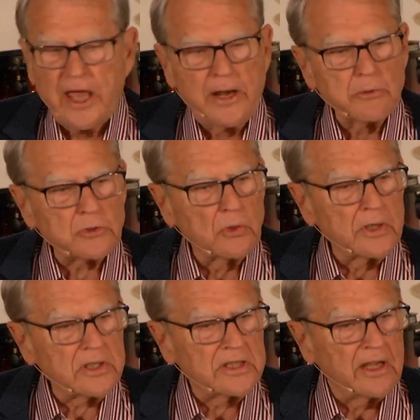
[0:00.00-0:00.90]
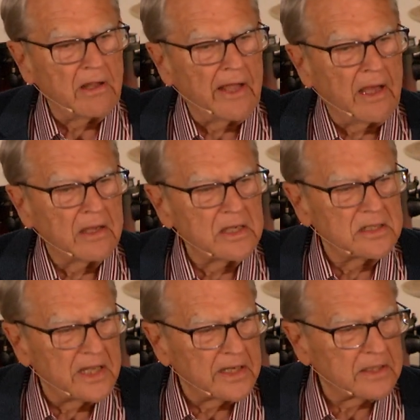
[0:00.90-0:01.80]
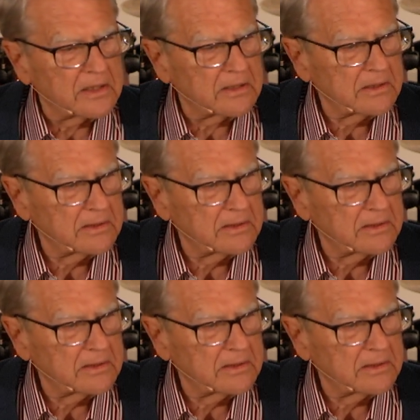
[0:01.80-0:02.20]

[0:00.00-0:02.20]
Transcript: And he was going to tell how he did it.